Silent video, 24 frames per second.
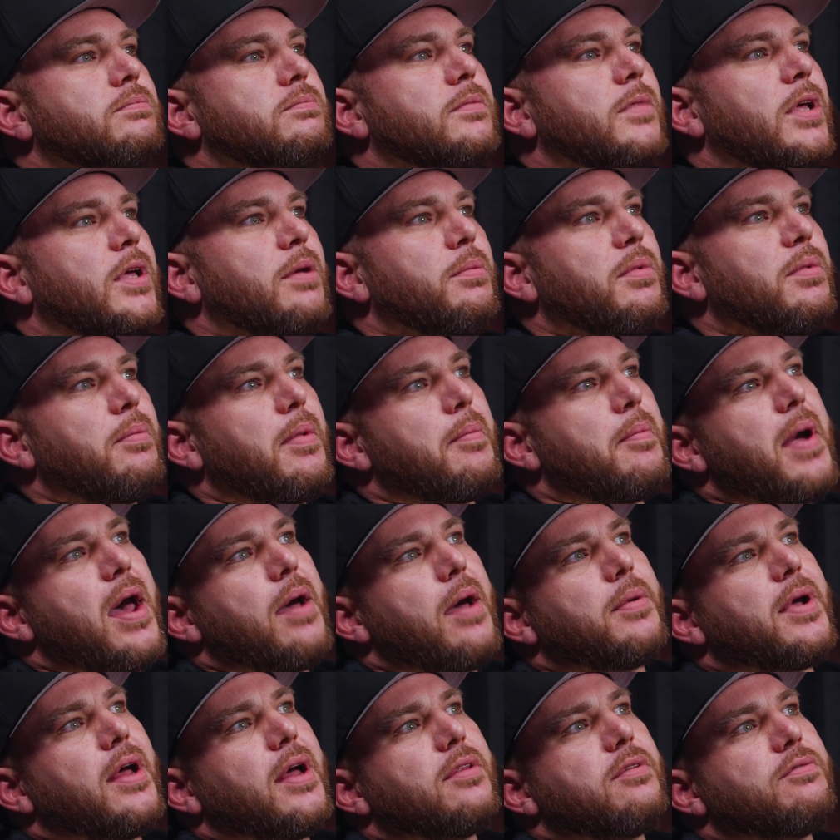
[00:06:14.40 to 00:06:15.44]
and my mom got
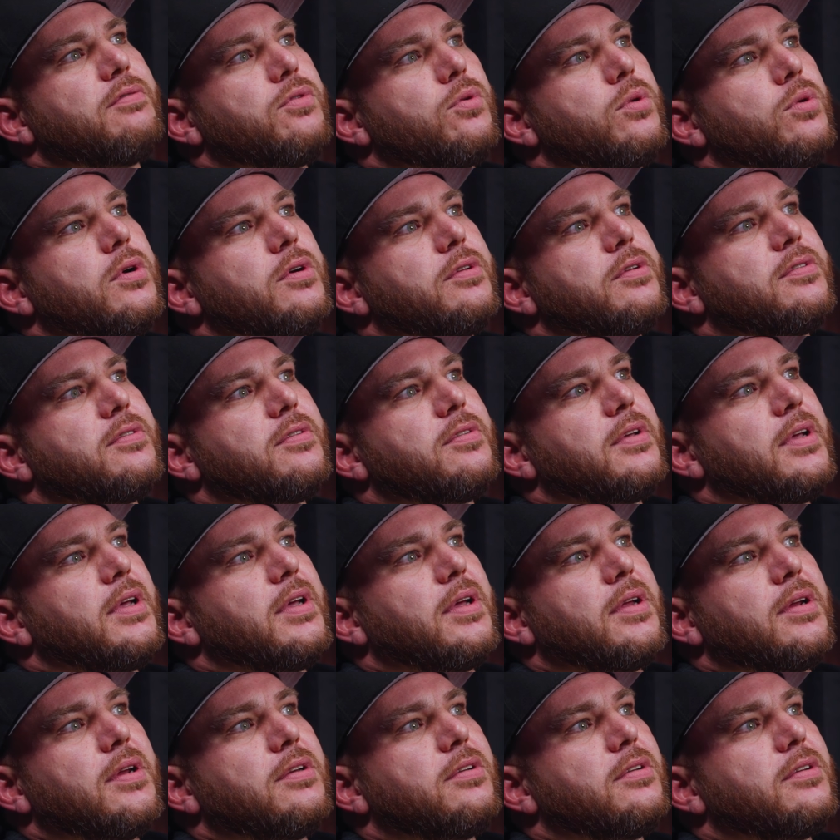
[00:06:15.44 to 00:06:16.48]
divorced, and it
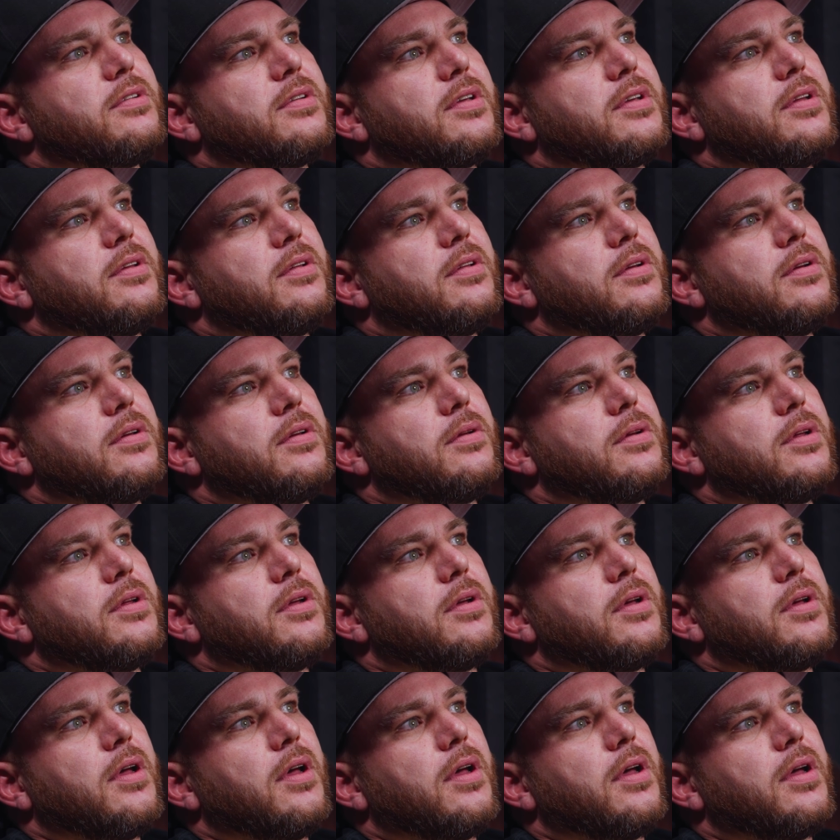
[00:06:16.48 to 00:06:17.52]
just continued
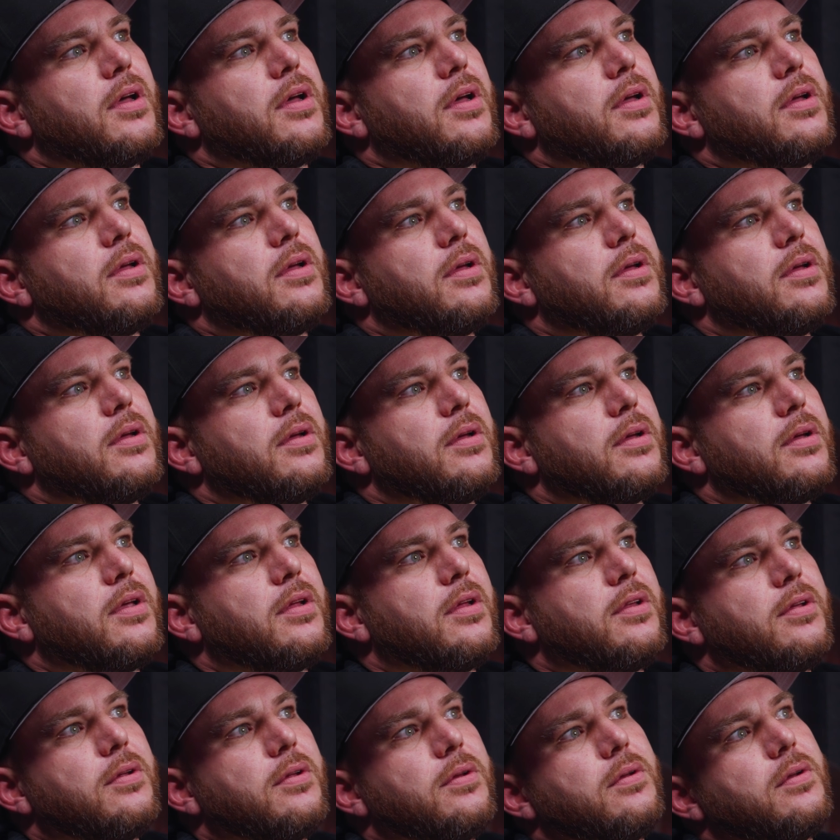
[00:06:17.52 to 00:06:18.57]

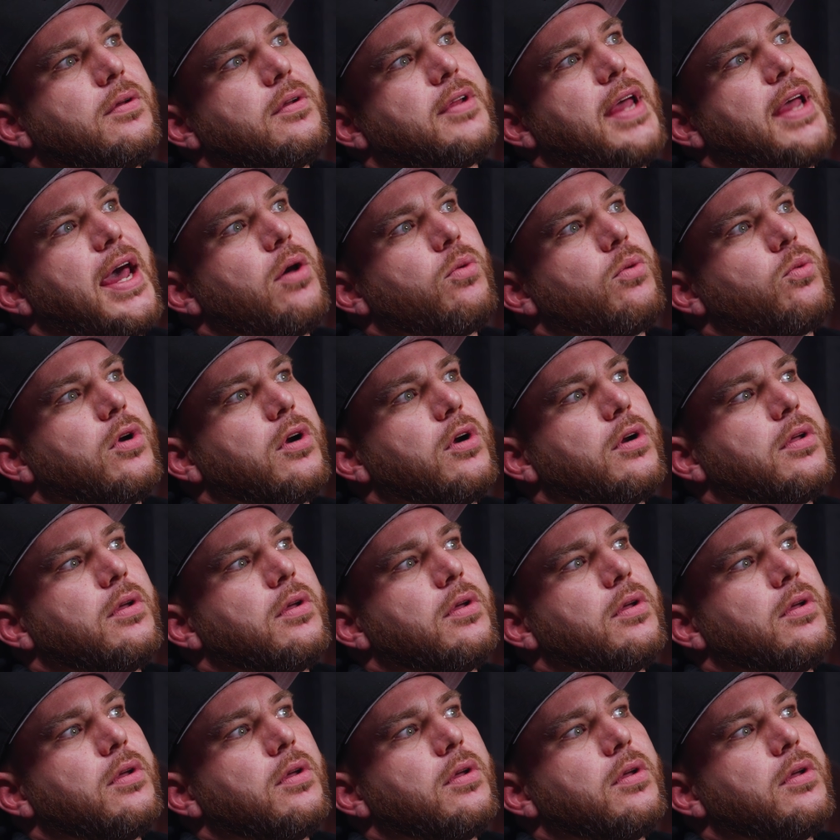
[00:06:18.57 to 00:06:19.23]
to downward.